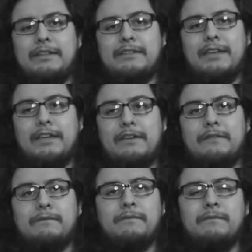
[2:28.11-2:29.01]

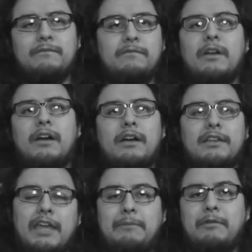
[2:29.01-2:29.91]
It's
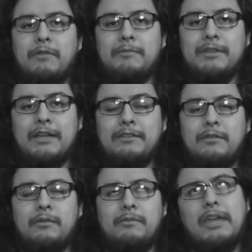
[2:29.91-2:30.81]
a
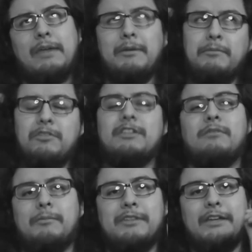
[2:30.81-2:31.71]
gaming music
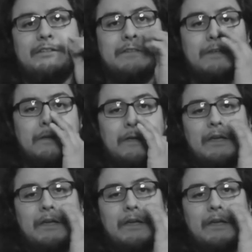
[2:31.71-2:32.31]
website